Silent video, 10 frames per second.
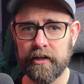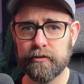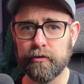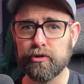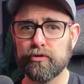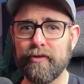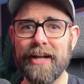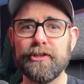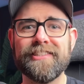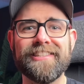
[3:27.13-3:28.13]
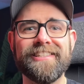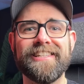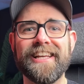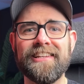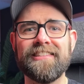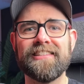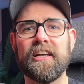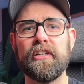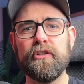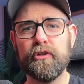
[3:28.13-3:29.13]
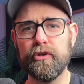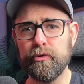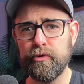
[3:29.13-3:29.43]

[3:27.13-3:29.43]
so scratches and dings do